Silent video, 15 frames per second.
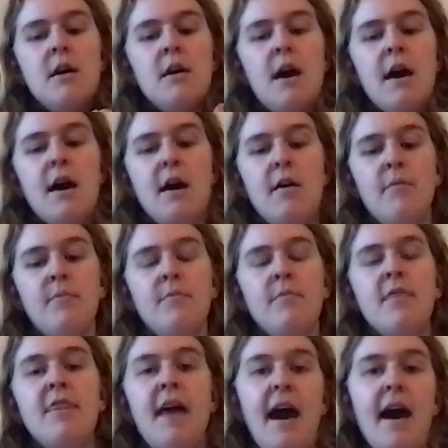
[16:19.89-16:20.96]

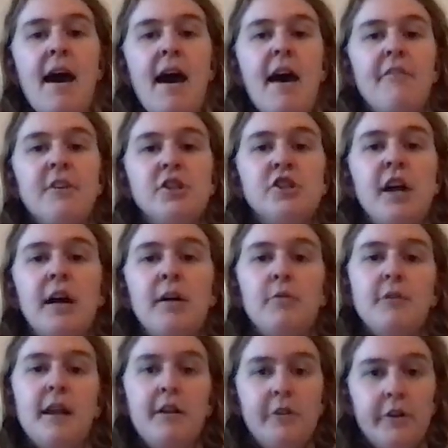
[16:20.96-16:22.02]
that having a child
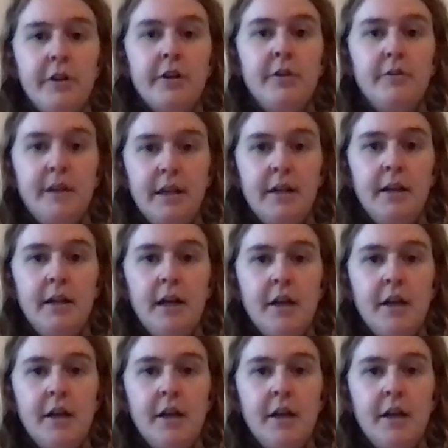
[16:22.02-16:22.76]
would end her career,